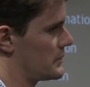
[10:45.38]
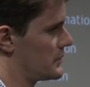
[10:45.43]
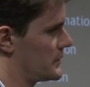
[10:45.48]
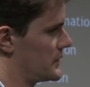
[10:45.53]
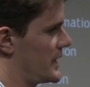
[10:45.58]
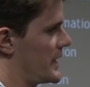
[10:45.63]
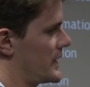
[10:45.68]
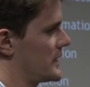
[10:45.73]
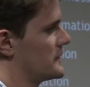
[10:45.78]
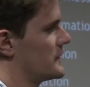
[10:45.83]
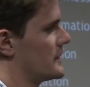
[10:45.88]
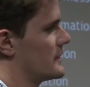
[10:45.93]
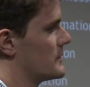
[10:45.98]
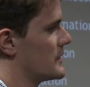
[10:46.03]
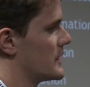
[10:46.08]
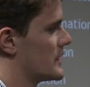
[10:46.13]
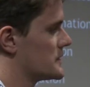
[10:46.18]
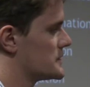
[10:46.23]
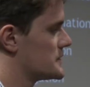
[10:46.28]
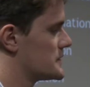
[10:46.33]
people in
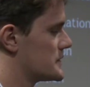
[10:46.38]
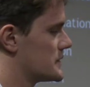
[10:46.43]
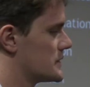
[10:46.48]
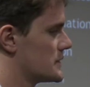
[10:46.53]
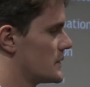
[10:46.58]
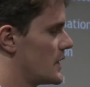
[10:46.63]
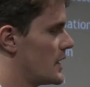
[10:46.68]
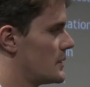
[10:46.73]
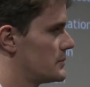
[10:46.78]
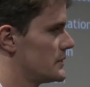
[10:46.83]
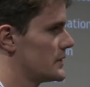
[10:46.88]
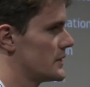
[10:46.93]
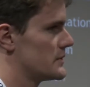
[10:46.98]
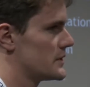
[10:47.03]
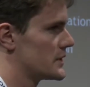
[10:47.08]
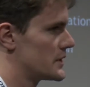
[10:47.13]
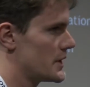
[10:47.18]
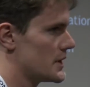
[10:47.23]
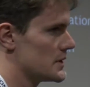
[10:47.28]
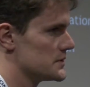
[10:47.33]
academia to
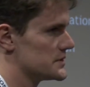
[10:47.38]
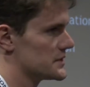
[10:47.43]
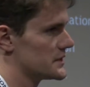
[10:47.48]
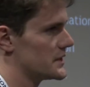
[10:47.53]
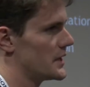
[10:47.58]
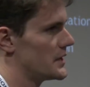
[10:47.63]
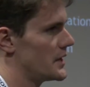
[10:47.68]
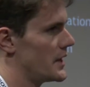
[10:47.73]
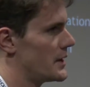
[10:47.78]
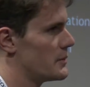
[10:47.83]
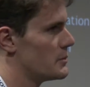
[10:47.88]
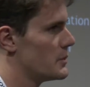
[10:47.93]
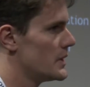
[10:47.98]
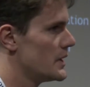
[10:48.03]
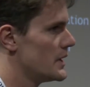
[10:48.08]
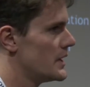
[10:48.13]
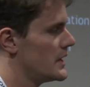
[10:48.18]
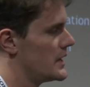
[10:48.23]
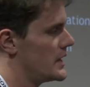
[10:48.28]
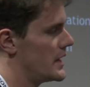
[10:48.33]
upload their code to GitHub
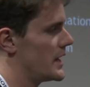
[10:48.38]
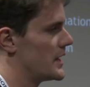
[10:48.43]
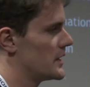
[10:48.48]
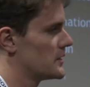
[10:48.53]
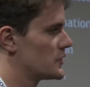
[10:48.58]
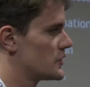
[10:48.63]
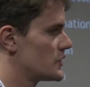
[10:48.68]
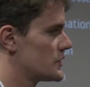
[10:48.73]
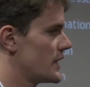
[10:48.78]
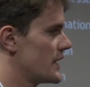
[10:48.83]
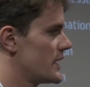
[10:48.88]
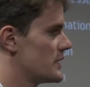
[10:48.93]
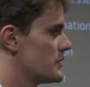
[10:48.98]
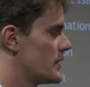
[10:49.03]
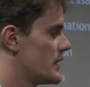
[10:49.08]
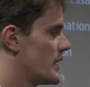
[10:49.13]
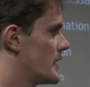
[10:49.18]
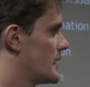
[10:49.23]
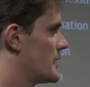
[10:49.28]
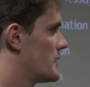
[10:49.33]
and
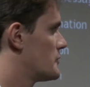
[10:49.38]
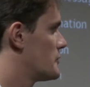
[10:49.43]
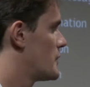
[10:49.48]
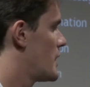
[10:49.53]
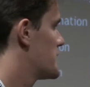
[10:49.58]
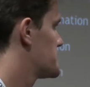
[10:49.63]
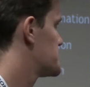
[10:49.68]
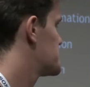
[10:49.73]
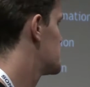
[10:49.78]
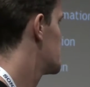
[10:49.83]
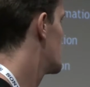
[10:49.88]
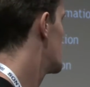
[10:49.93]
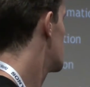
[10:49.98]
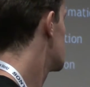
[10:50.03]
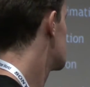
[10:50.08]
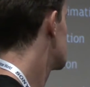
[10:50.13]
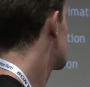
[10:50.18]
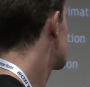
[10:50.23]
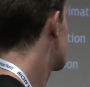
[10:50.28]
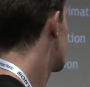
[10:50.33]
create ROS
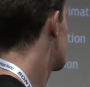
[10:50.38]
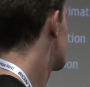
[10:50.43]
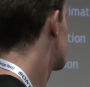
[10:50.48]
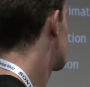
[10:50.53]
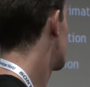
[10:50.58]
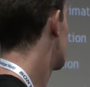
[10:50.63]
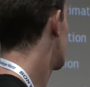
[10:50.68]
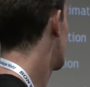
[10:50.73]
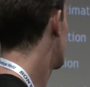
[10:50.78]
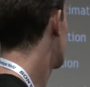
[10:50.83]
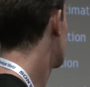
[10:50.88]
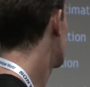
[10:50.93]
nodes, as they're